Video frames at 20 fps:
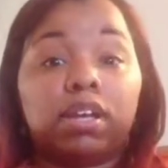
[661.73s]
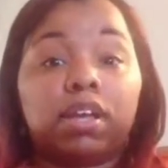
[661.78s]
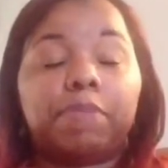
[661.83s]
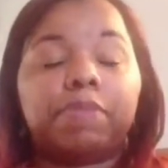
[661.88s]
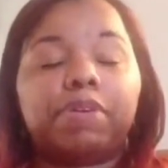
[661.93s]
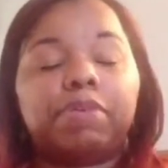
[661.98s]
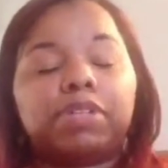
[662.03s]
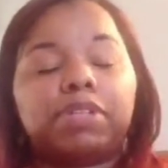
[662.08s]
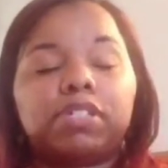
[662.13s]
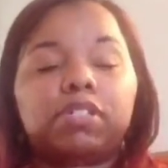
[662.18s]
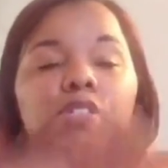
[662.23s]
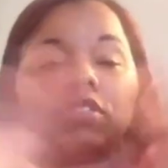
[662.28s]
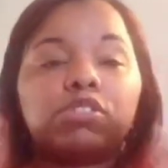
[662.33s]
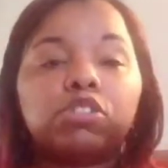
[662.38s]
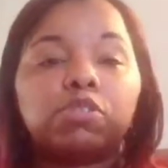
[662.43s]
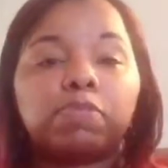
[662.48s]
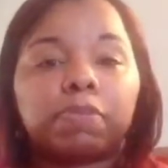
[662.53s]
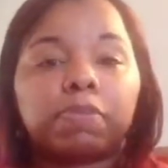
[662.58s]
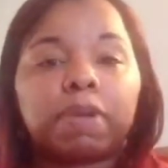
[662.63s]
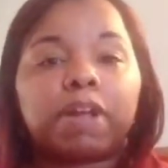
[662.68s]
I mean, it wasn't
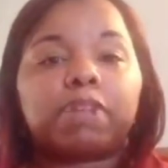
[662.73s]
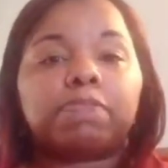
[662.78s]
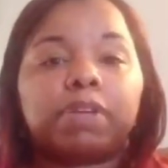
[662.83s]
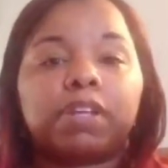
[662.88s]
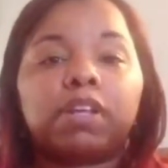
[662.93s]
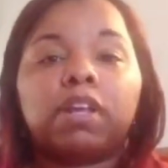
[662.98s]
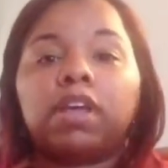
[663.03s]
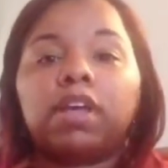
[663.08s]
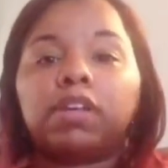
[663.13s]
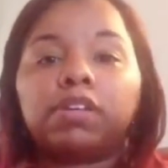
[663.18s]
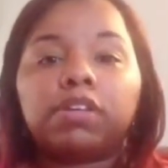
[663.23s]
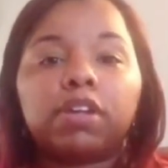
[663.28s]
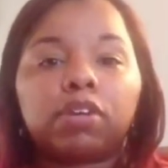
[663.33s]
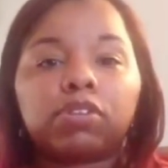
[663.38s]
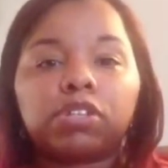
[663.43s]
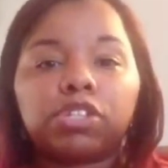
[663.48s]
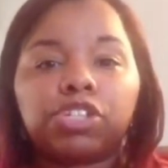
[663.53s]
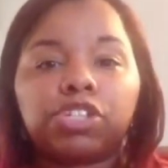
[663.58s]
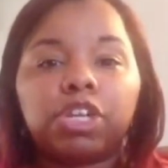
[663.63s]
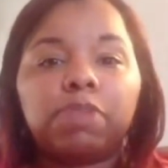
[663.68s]
super pricey, but,
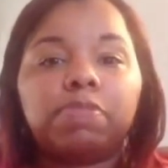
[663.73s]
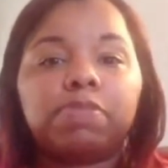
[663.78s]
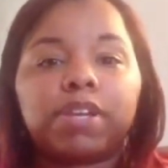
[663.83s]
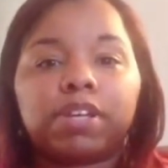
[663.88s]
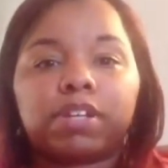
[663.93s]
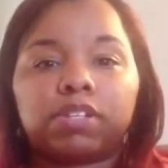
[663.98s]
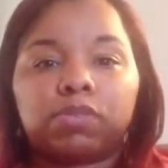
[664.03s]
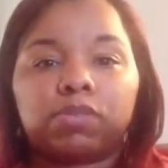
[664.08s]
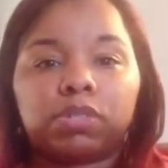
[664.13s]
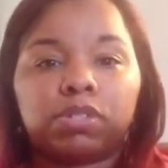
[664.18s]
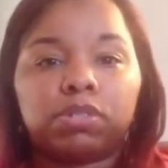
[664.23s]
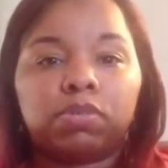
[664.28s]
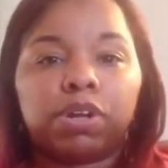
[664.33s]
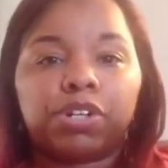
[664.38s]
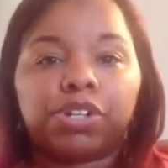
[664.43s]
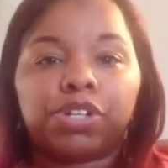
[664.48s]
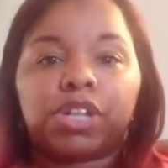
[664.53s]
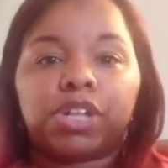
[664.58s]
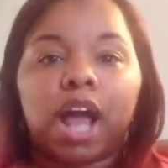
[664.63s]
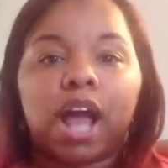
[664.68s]
the cheap tickets were
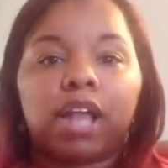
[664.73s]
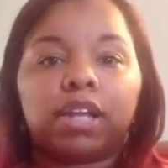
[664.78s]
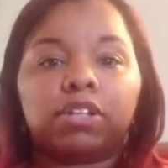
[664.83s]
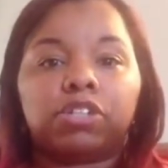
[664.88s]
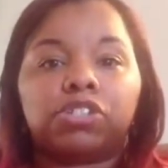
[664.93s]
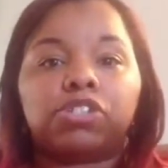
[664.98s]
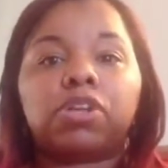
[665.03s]
$200.